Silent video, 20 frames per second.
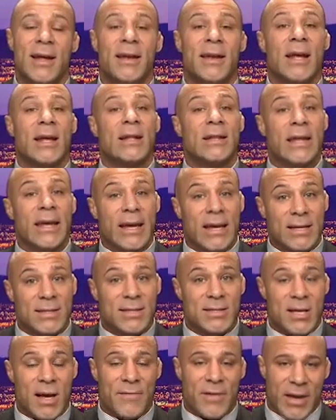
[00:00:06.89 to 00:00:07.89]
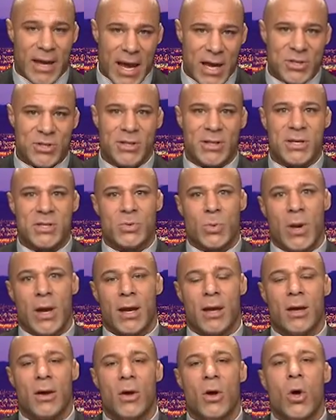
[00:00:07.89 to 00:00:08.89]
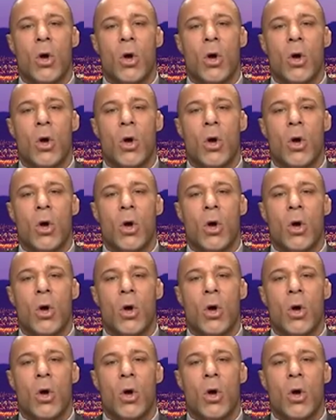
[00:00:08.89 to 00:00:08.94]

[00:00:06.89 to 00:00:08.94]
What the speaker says: Nick Kalikas is on vacation this week.